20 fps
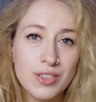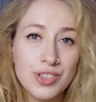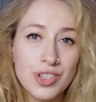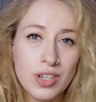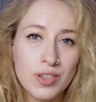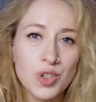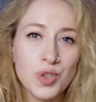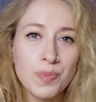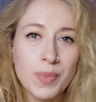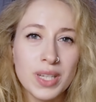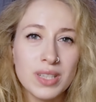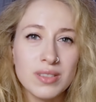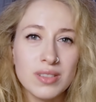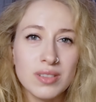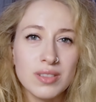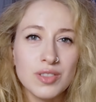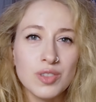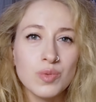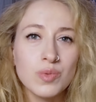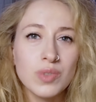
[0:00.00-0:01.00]

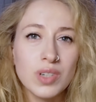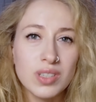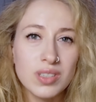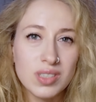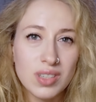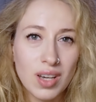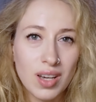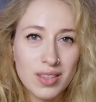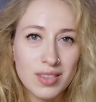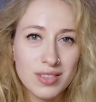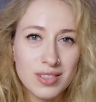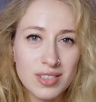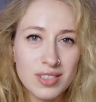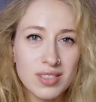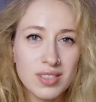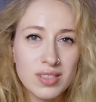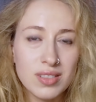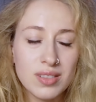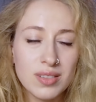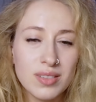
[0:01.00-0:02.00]
judgmental towards
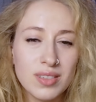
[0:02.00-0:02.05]
others.